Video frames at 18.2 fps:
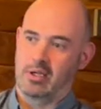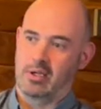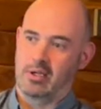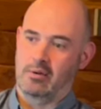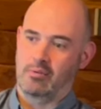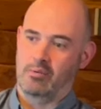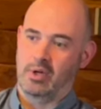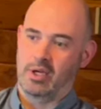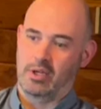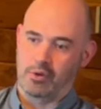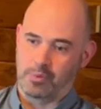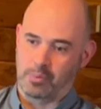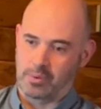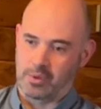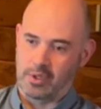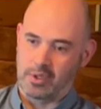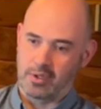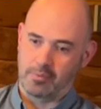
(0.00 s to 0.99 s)
writing up
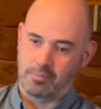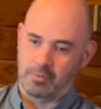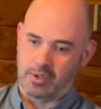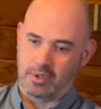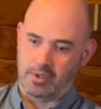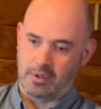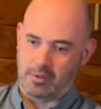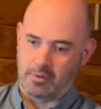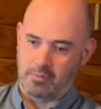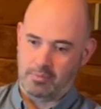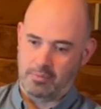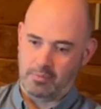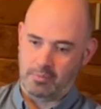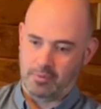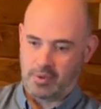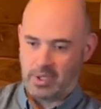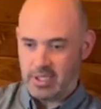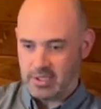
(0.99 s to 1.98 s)
the
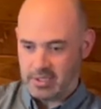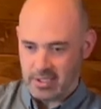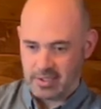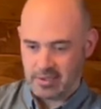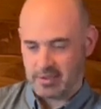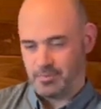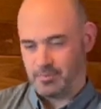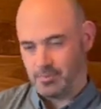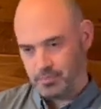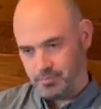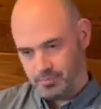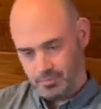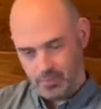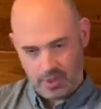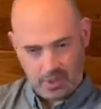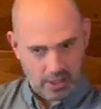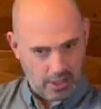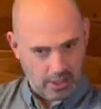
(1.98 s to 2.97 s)
thesis,
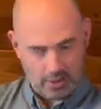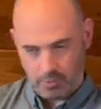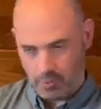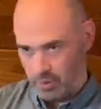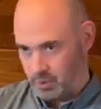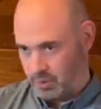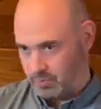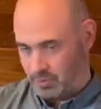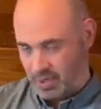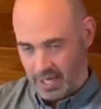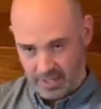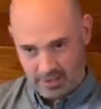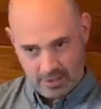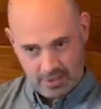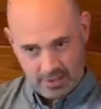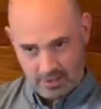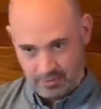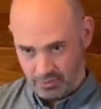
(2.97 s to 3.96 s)
we would be
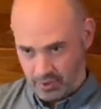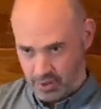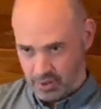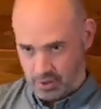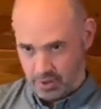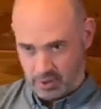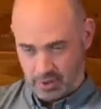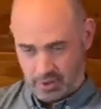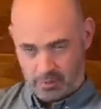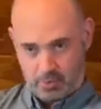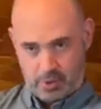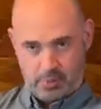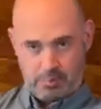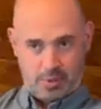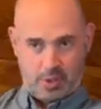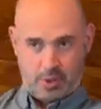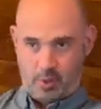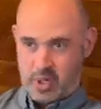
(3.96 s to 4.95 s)
editing for each other, we'd
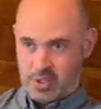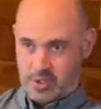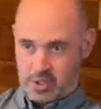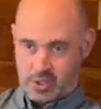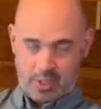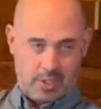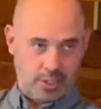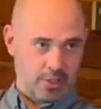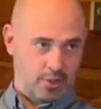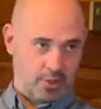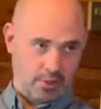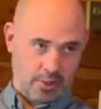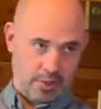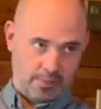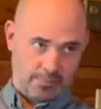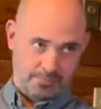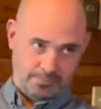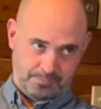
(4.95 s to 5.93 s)
be questioning each
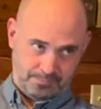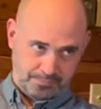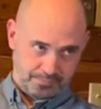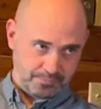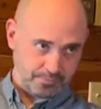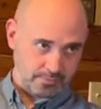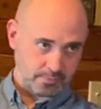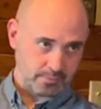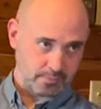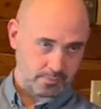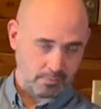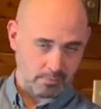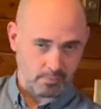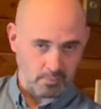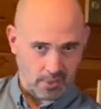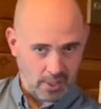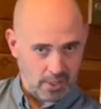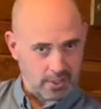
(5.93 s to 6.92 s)
other,
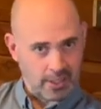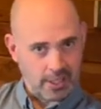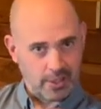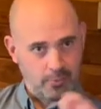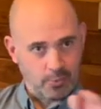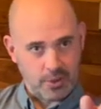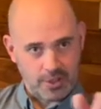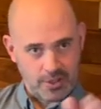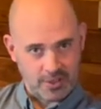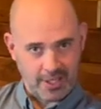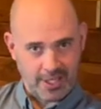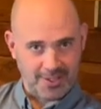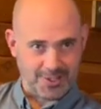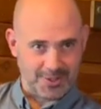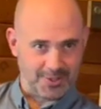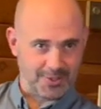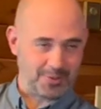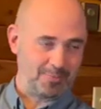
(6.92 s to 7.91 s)
then we'd send
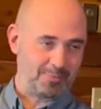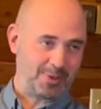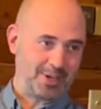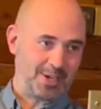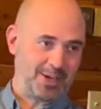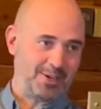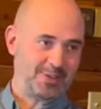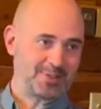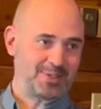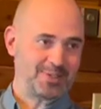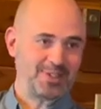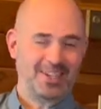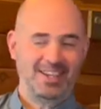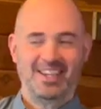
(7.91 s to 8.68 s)
it to somebody else,